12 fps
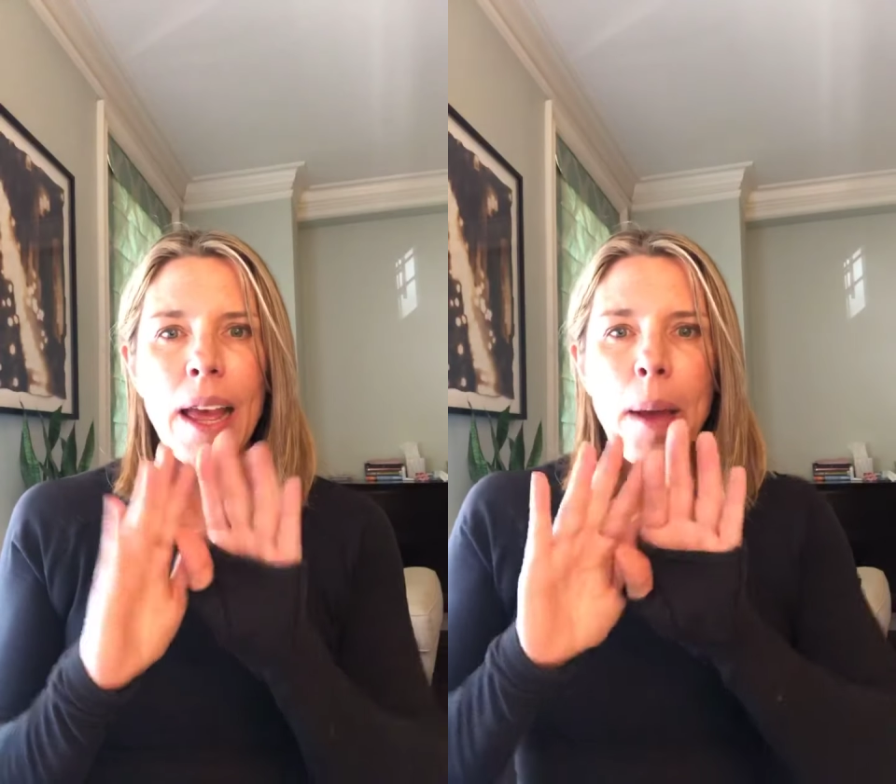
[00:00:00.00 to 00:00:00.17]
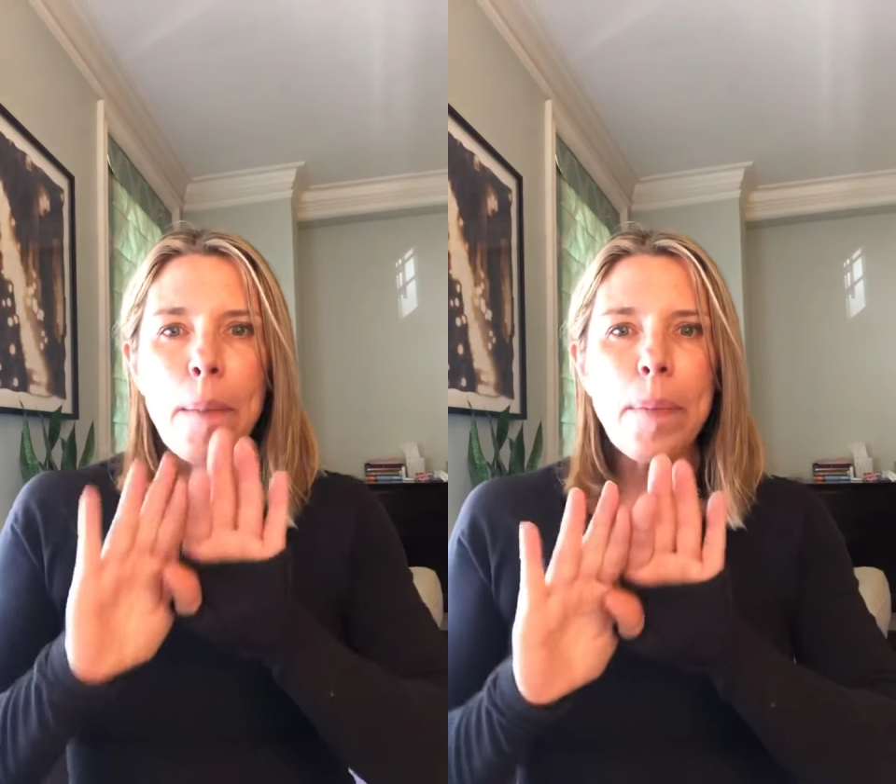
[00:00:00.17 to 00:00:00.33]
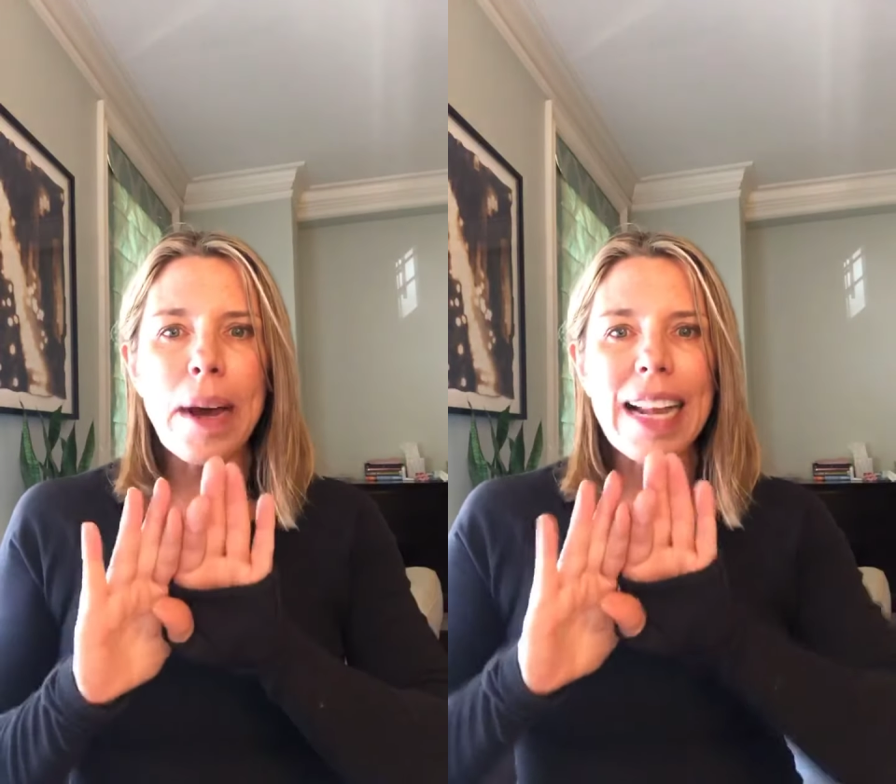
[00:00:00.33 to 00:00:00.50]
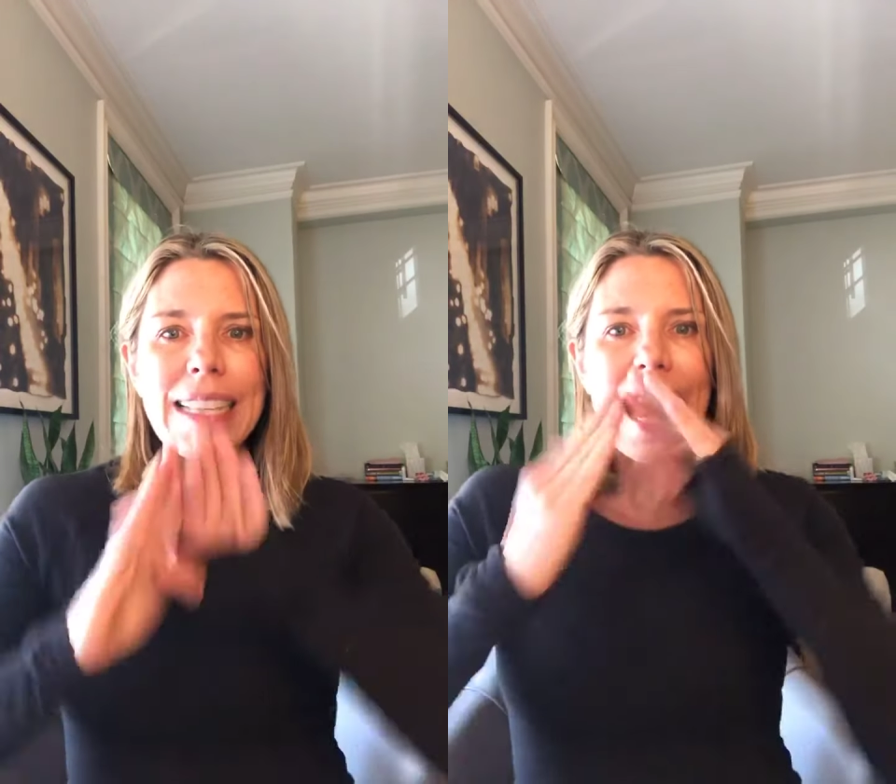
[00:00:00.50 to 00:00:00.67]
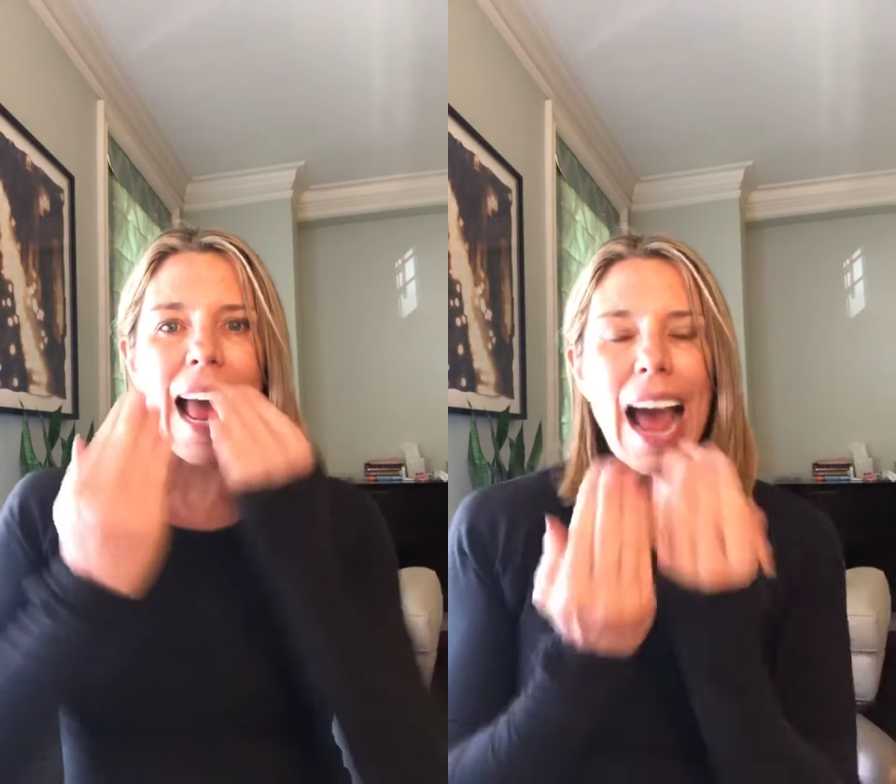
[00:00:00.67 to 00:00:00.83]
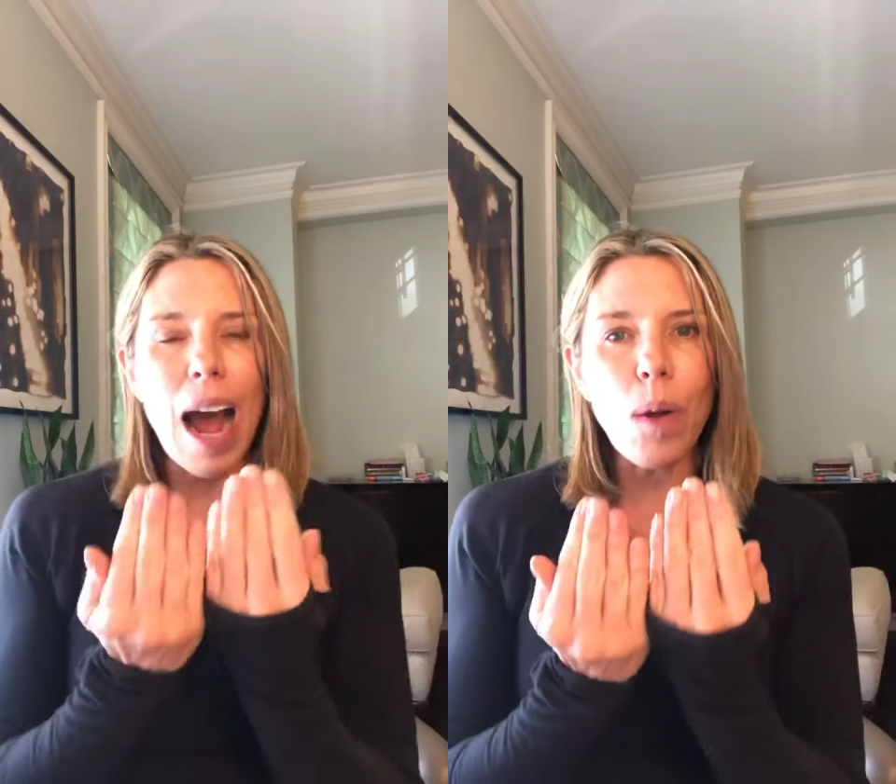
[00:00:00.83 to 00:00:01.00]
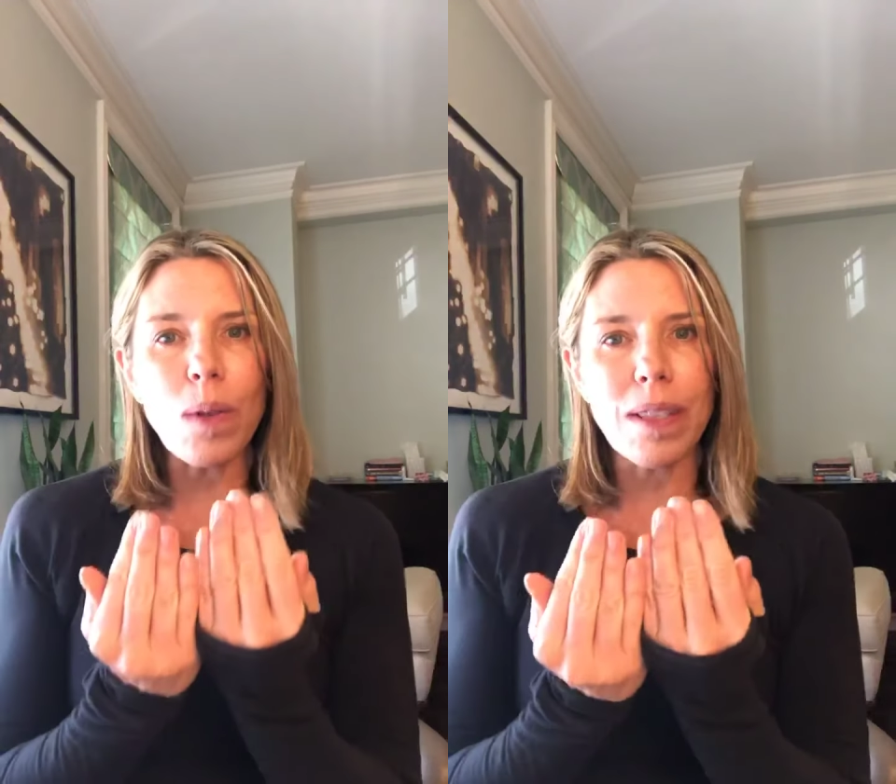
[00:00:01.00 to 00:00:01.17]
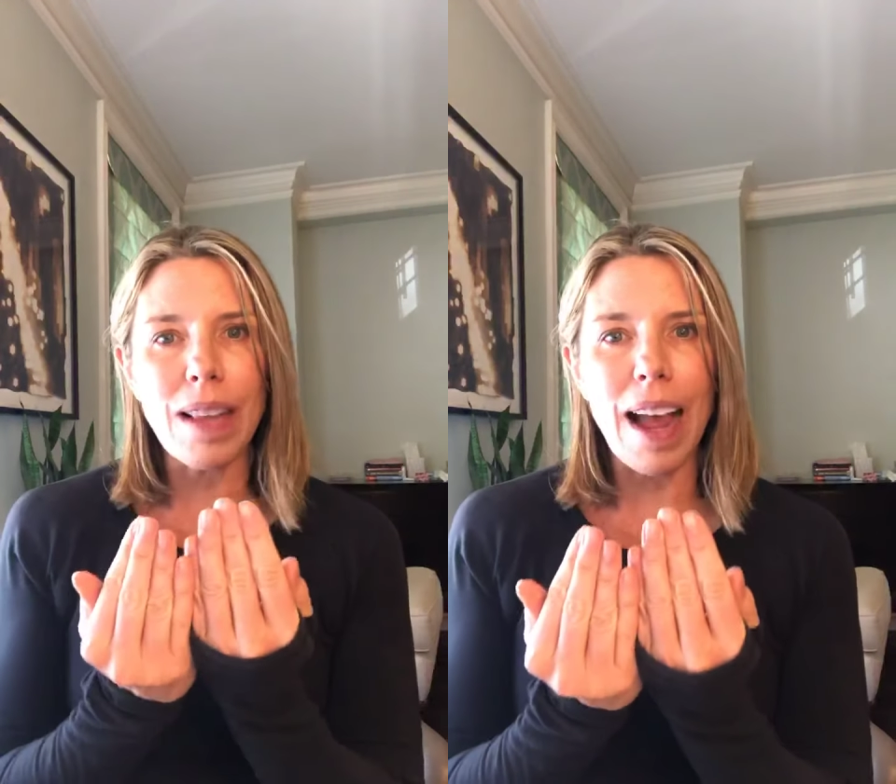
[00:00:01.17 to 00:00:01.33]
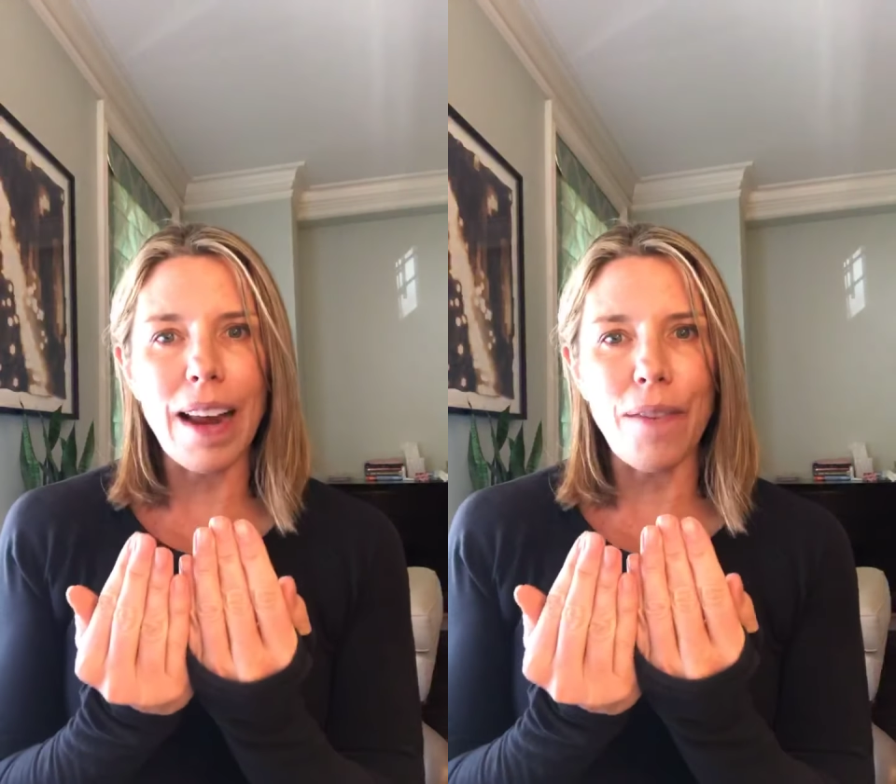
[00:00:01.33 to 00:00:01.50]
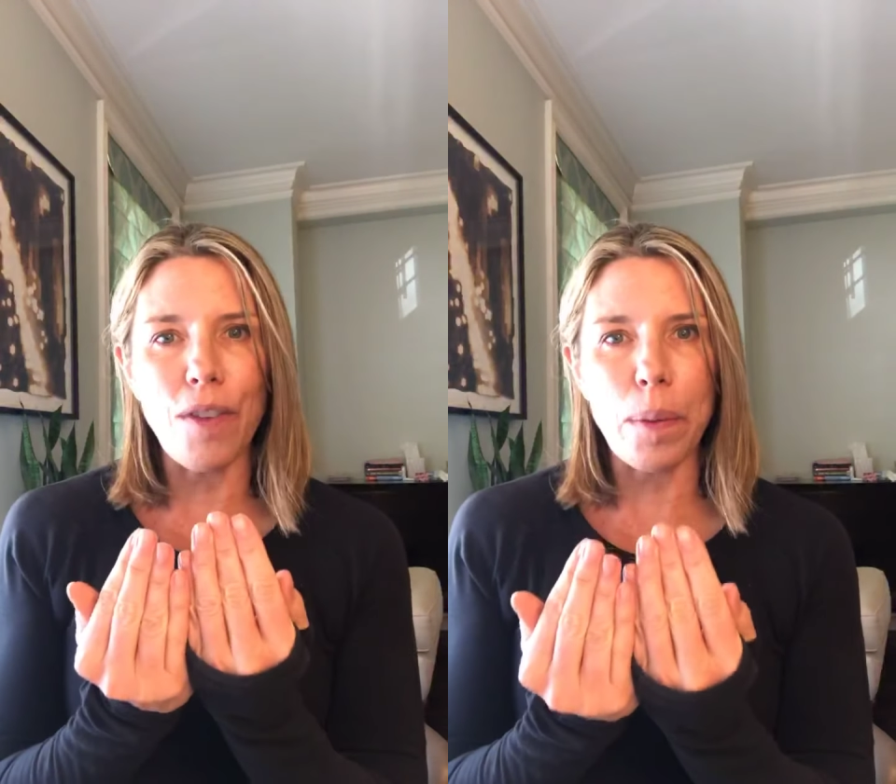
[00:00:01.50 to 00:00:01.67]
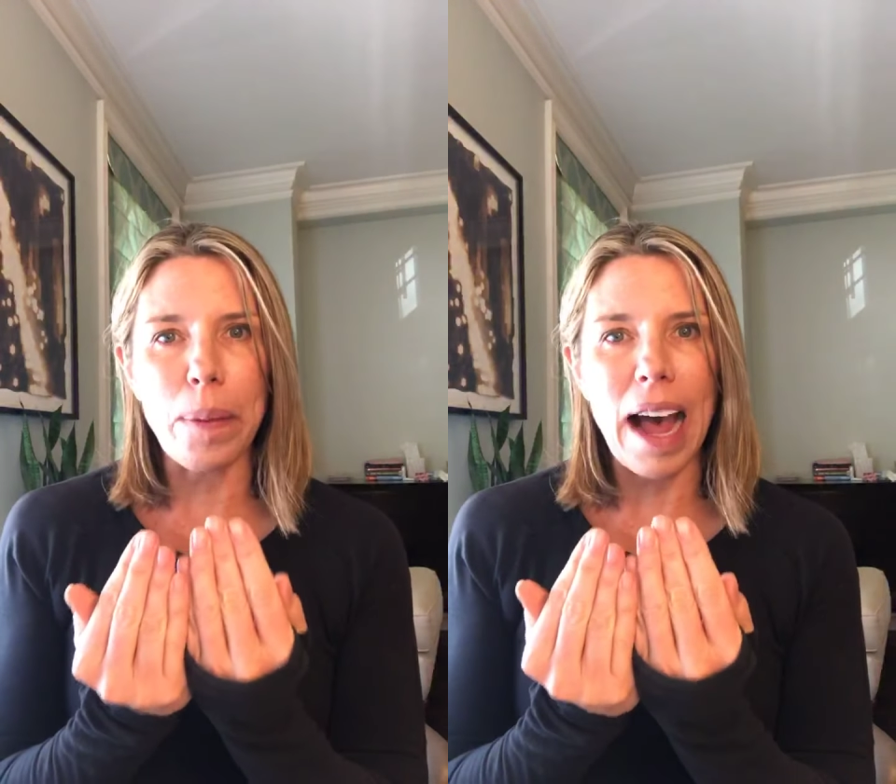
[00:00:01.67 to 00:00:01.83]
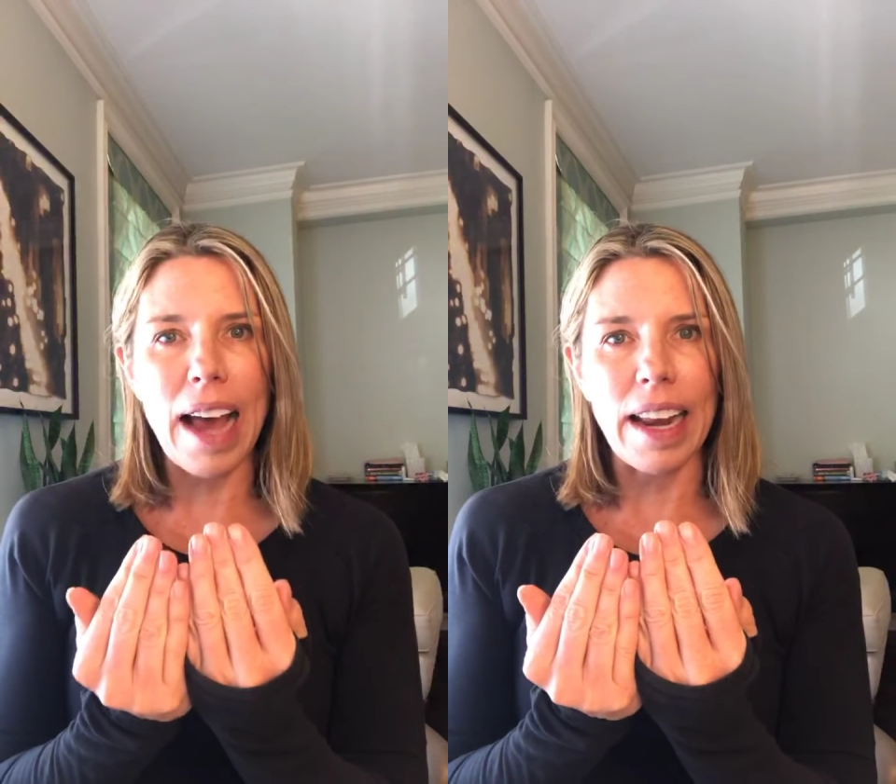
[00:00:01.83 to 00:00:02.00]
but it's outside of your
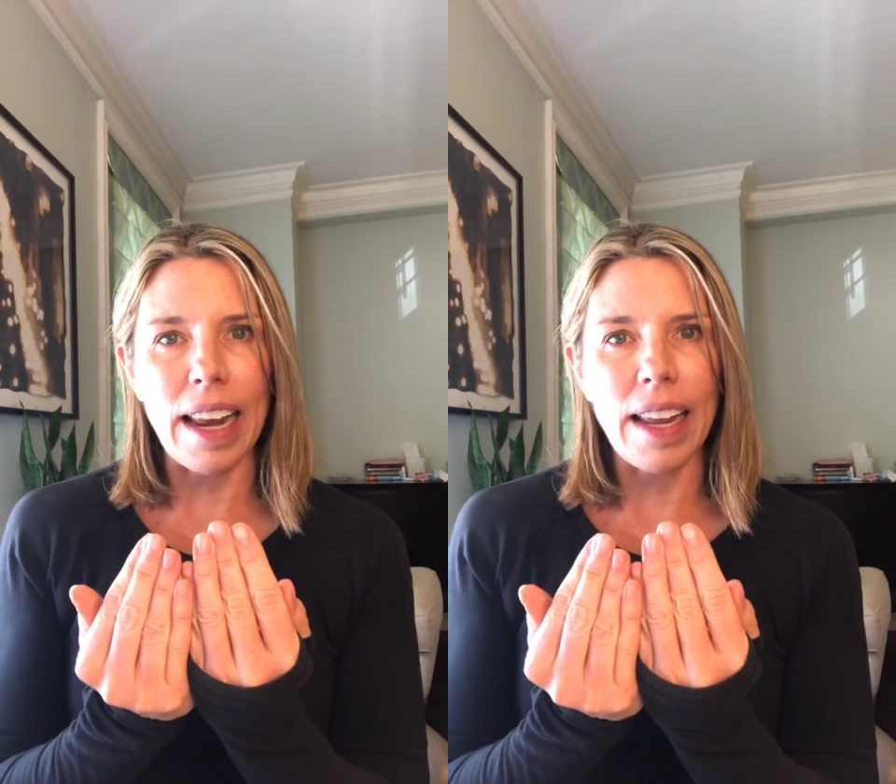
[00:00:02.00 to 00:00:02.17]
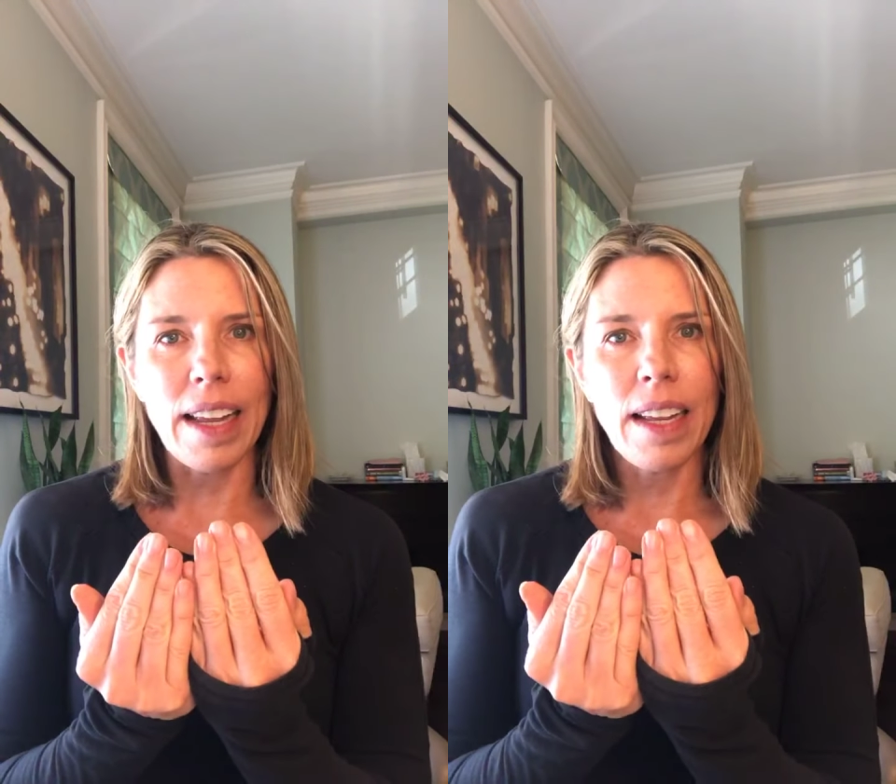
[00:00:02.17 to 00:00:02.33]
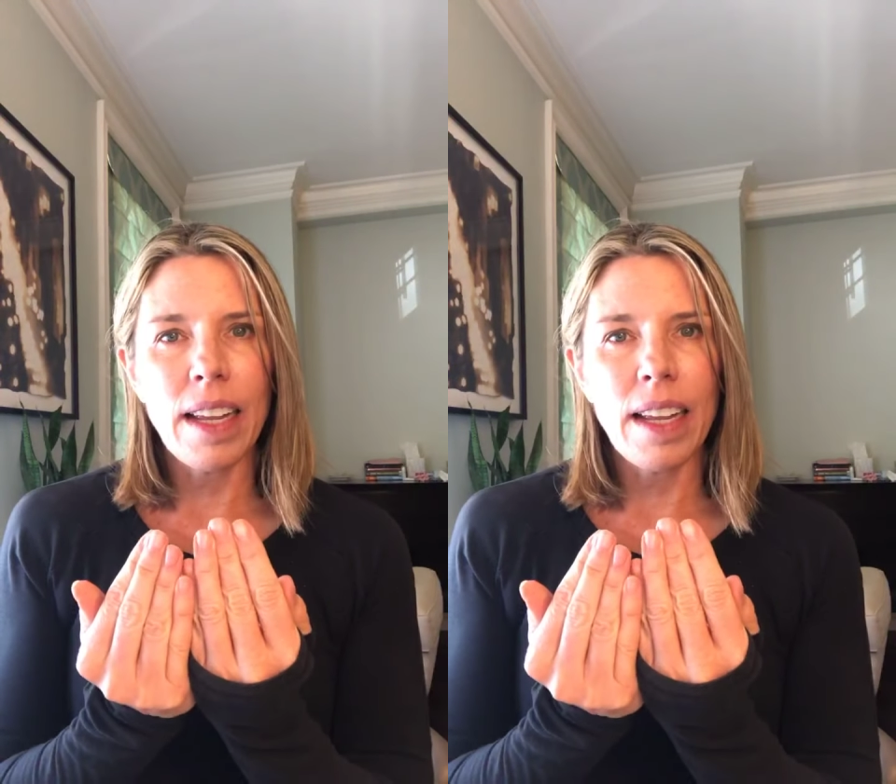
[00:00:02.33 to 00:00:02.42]
body.